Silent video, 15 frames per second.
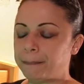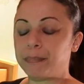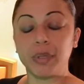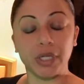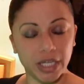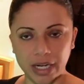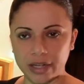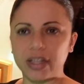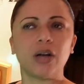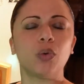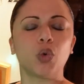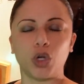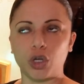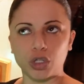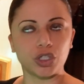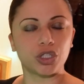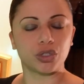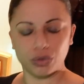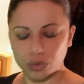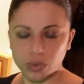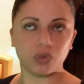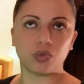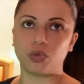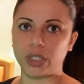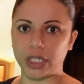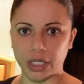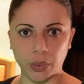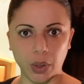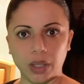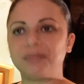But yeah, that worked
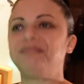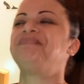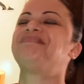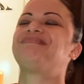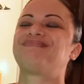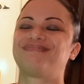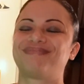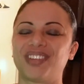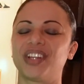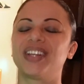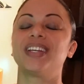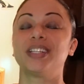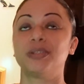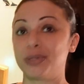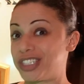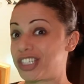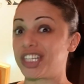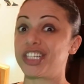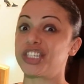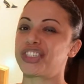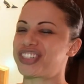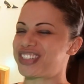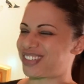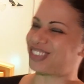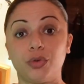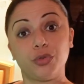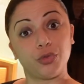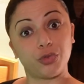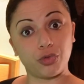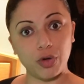really well. I think it was delicious.
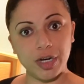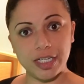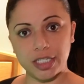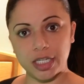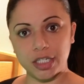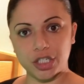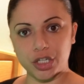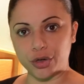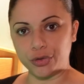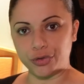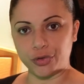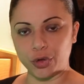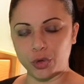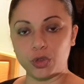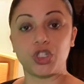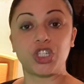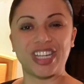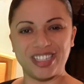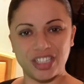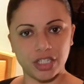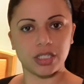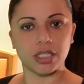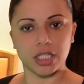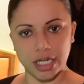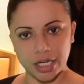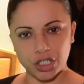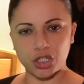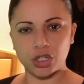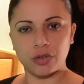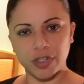Freezing tofu changes the
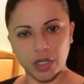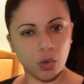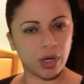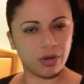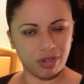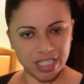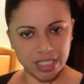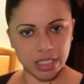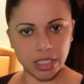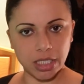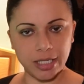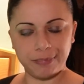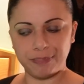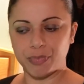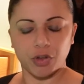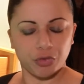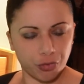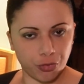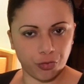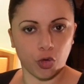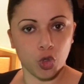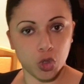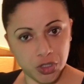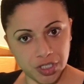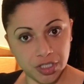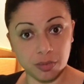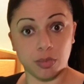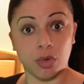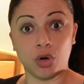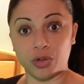texture of it quite radically. It
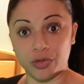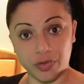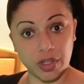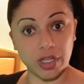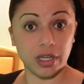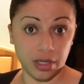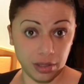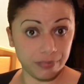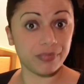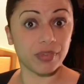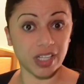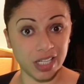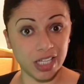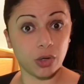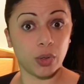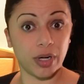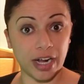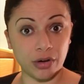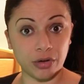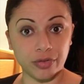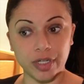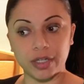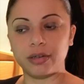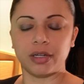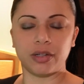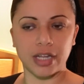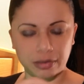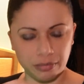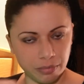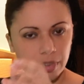forces more of the liquid out of it,
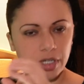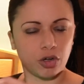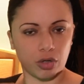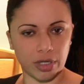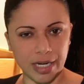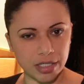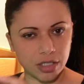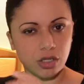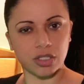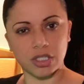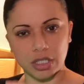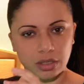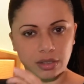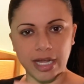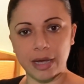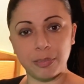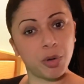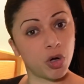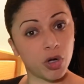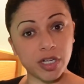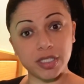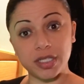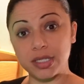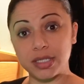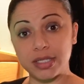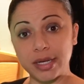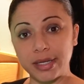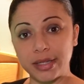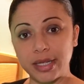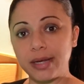and then it creates lots of little air pockets
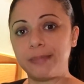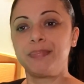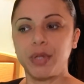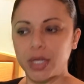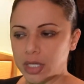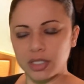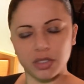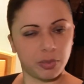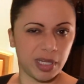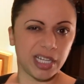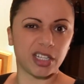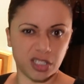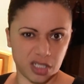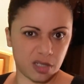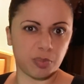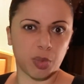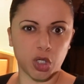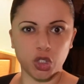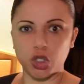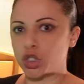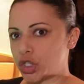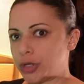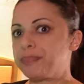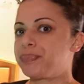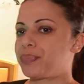inside there, like a sponge.